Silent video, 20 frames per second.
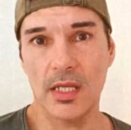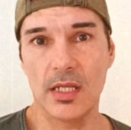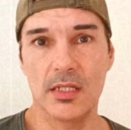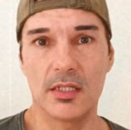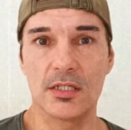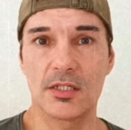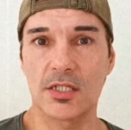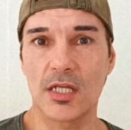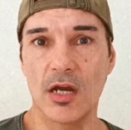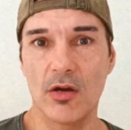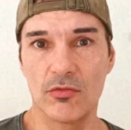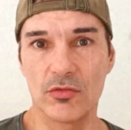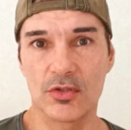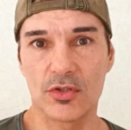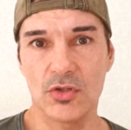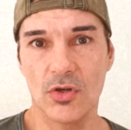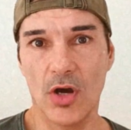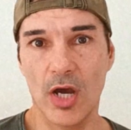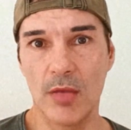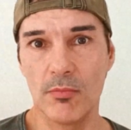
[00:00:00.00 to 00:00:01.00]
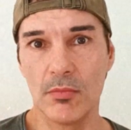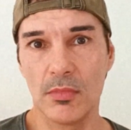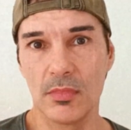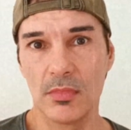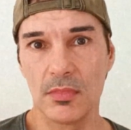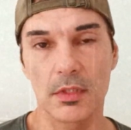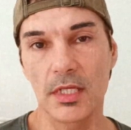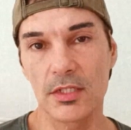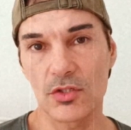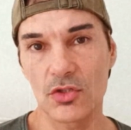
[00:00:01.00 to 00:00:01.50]
at this current time.
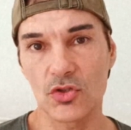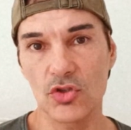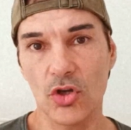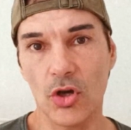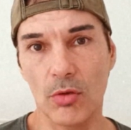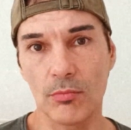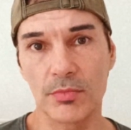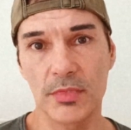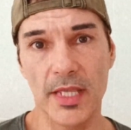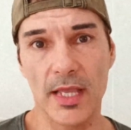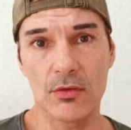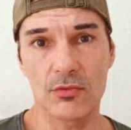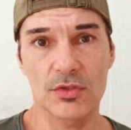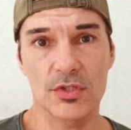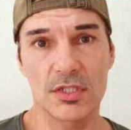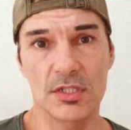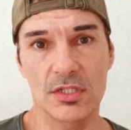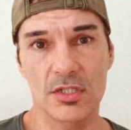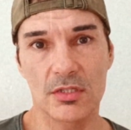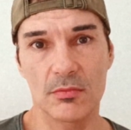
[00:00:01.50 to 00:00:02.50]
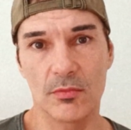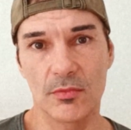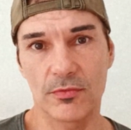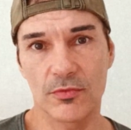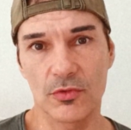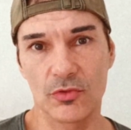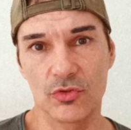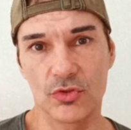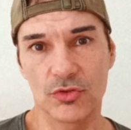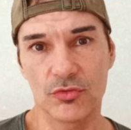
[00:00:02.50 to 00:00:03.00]
There's a top down system of
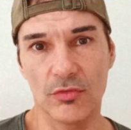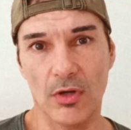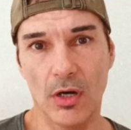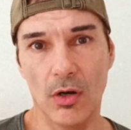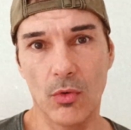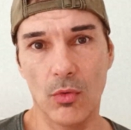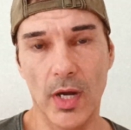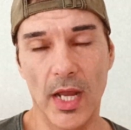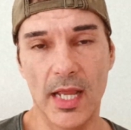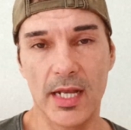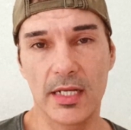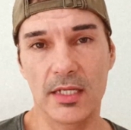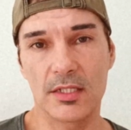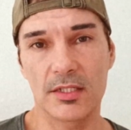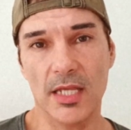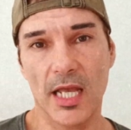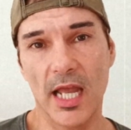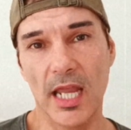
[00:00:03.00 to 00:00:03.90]
control and it's